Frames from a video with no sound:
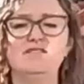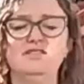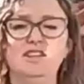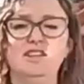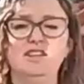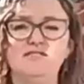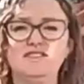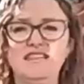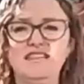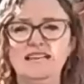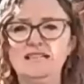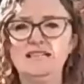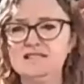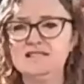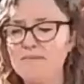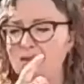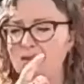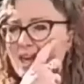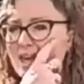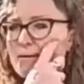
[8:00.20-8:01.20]
you'll have seen
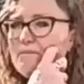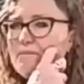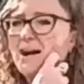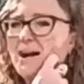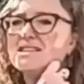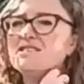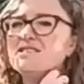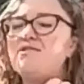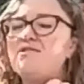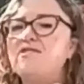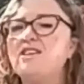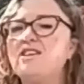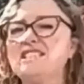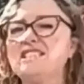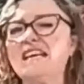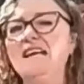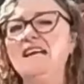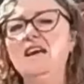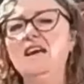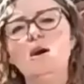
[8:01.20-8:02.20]
some of the impacts of
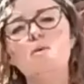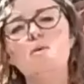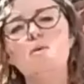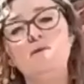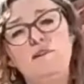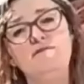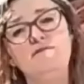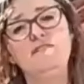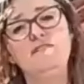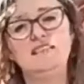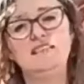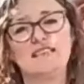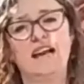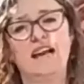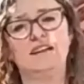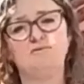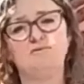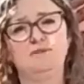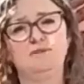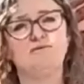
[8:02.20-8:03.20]
flooding within this
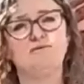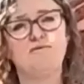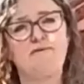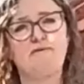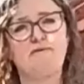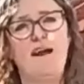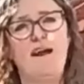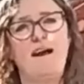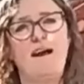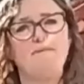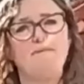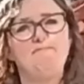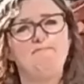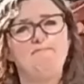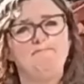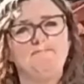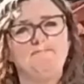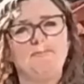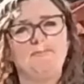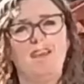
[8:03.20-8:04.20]
catchment, the River Aire.
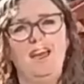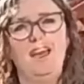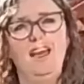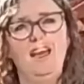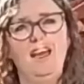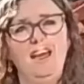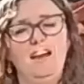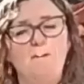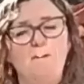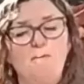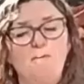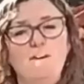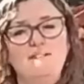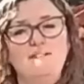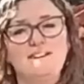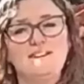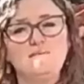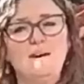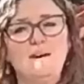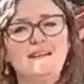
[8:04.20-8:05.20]
Well,
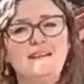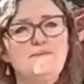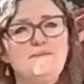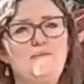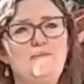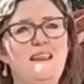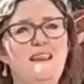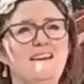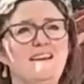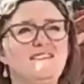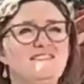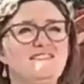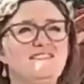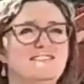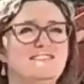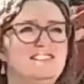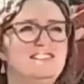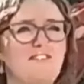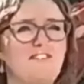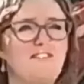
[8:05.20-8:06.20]
as well as being
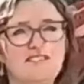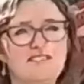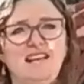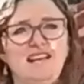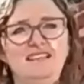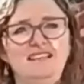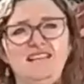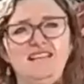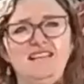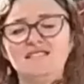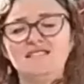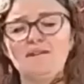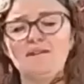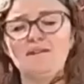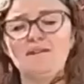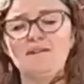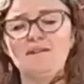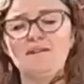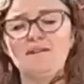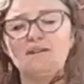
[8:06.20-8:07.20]
devastating and sometimes a
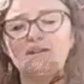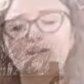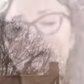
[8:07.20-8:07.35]
deadly